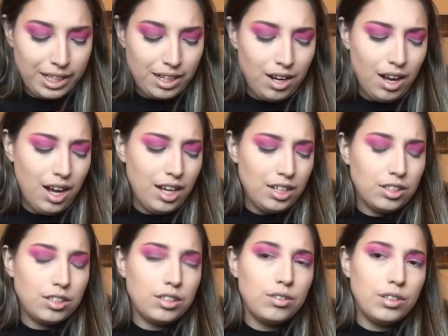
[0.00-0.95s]
Gosh,
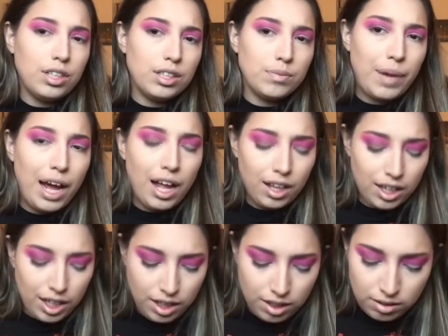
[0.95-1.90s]
dude, this
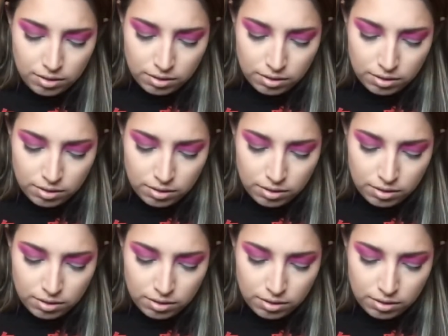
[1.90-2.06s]
palette.